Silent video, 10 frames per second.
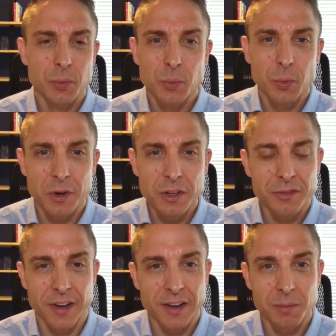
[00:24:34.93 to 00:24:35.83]
what do you
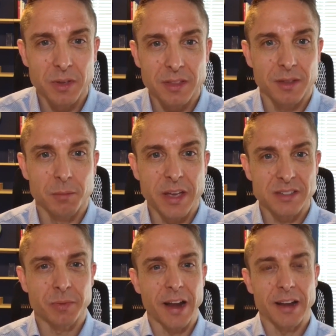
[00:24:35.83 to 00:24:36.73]
find to be the best
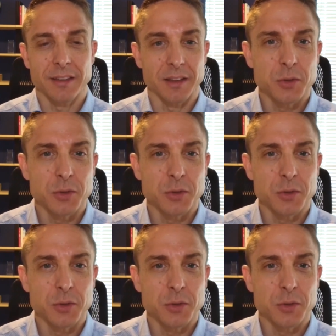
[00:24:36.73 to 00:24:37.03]
practice?